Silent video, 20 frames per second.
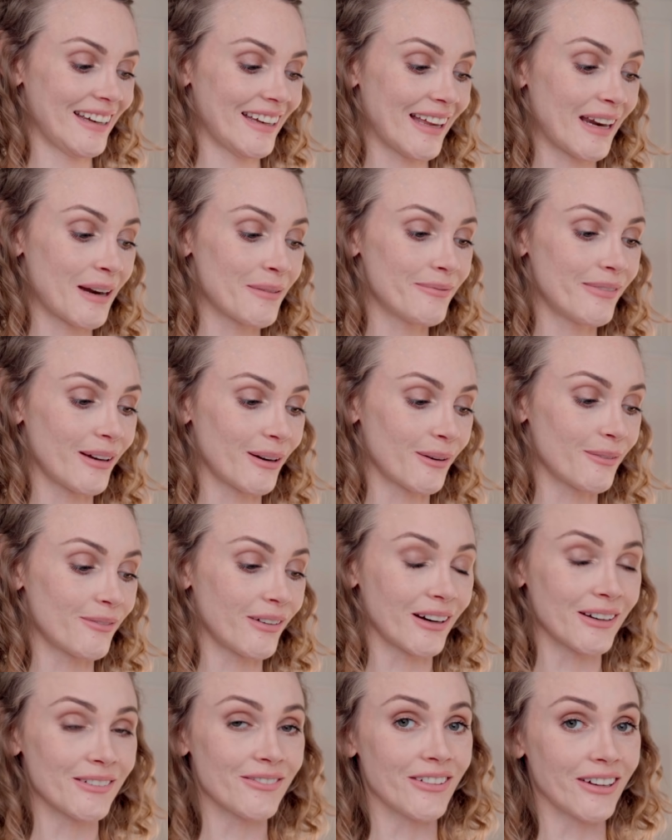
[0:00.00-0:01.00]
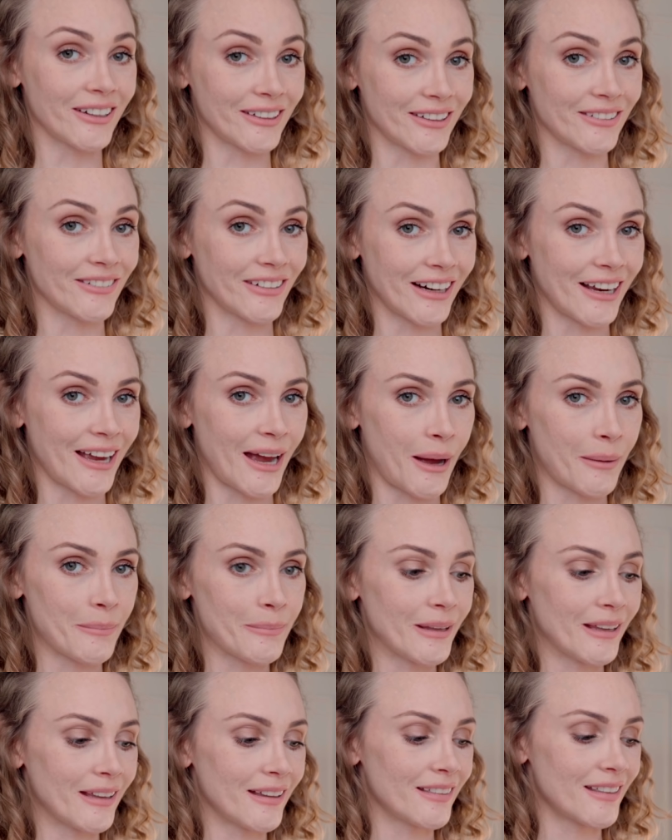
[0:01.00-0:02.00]
And I'm very, very, very, very
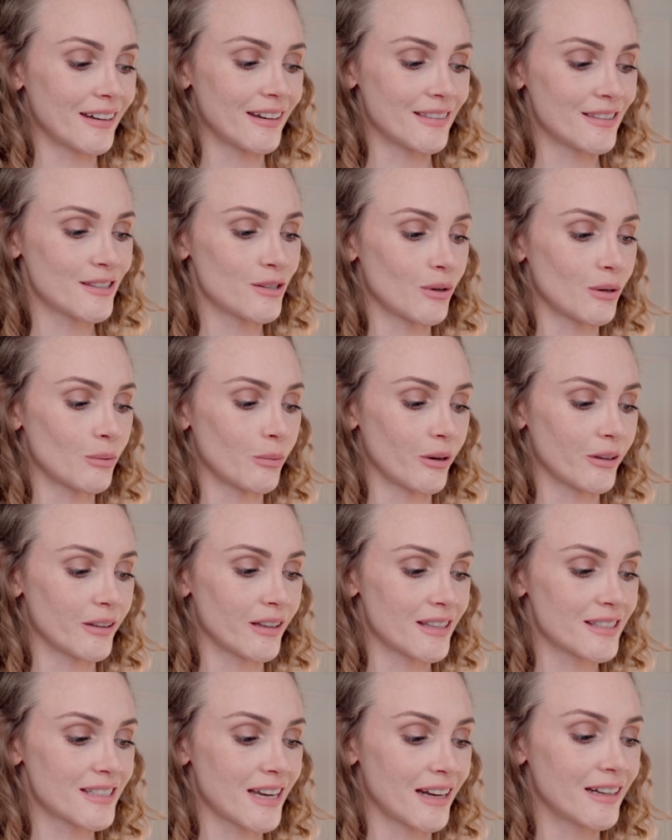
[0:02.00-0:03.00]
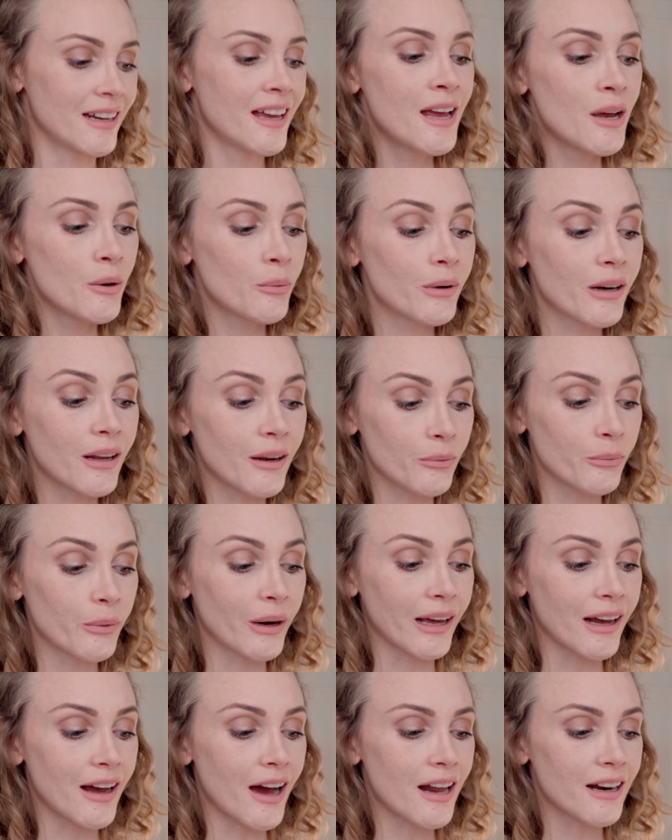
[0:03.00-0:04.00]
happy that it's doing well in this tent. When I, when
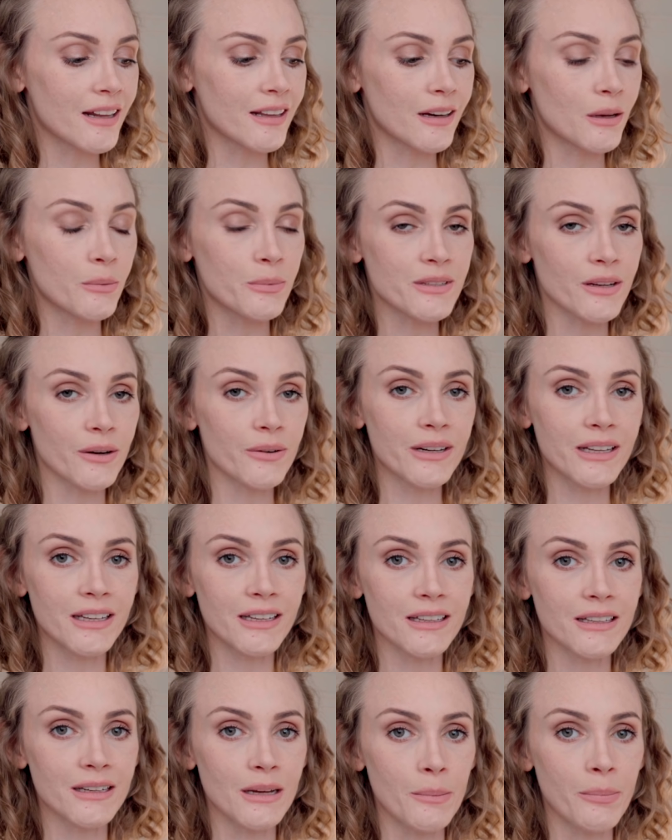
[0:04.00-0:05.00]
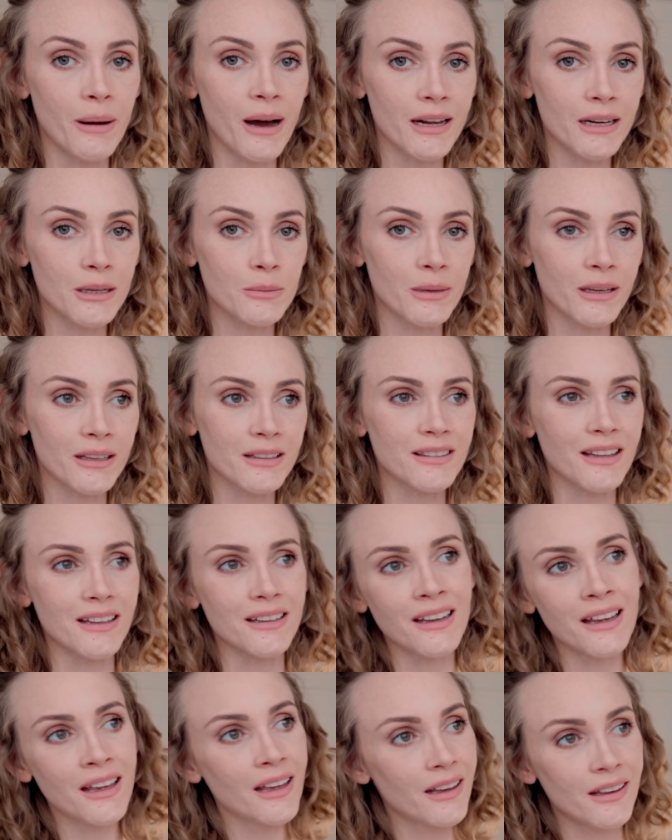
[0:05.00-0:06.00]
I got it, it was already in a potty mix
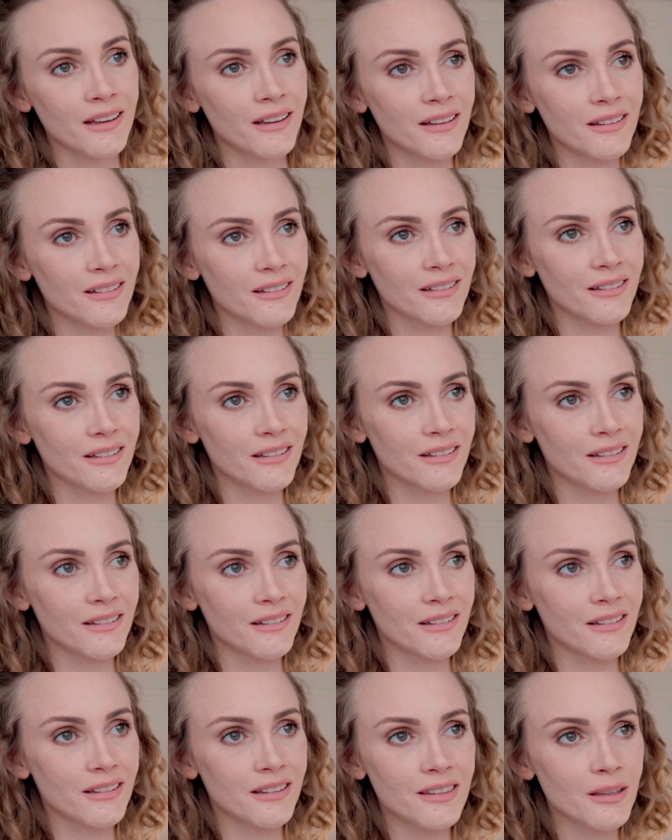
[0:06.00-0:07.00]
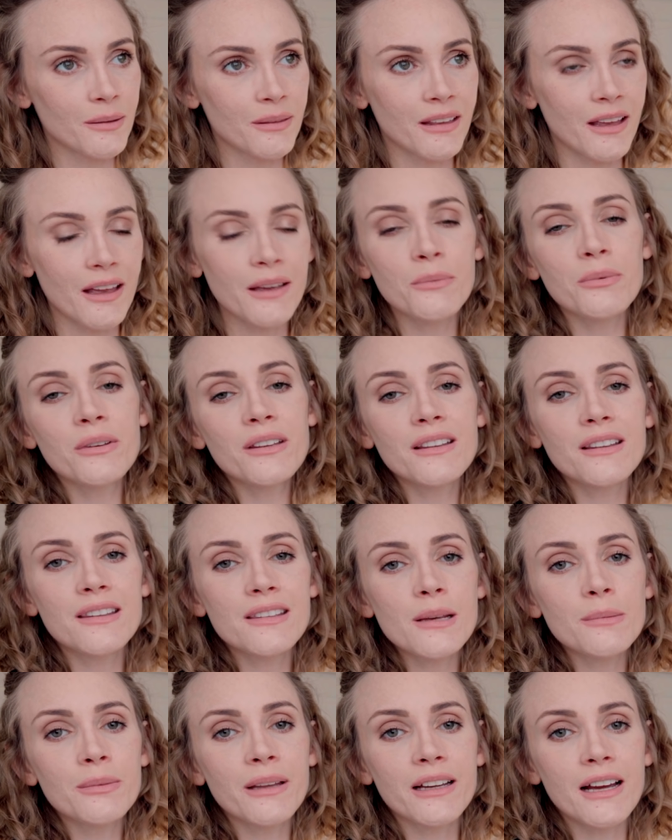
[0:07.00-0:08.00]
that eh, something it was
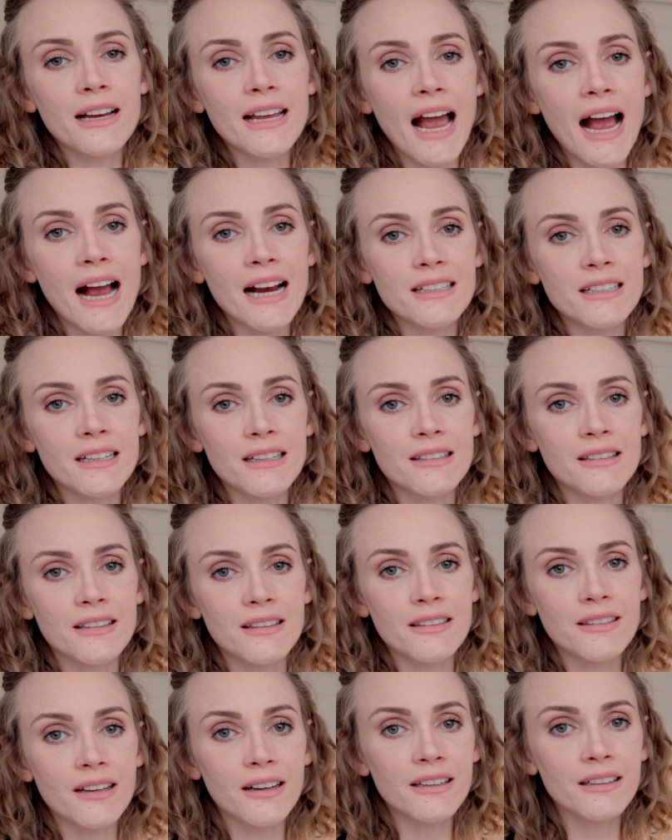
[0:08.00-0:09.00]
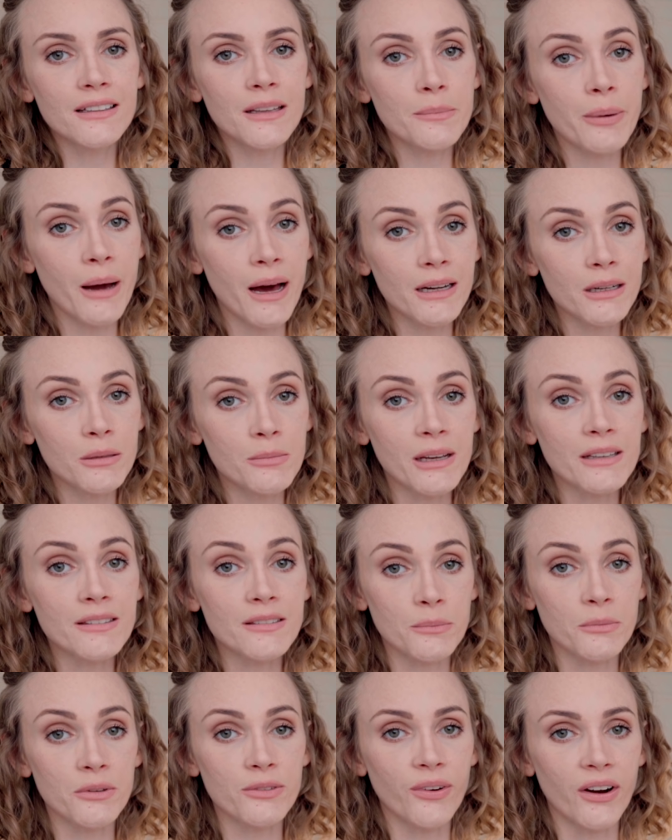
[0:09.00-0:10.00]
seemed like a cactus and succulent potty mix.
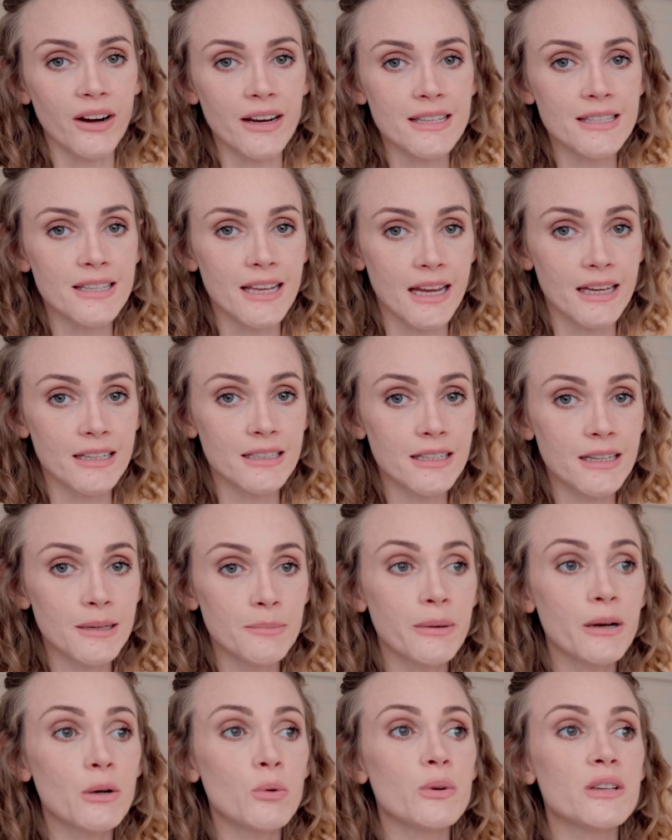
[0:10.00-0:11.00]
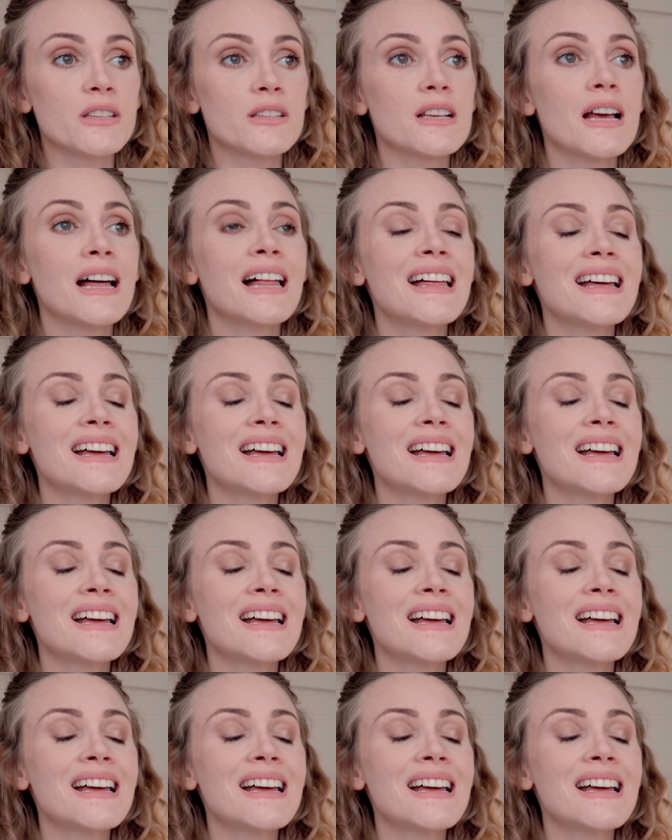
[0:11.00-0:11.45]
It was very sandy, but it was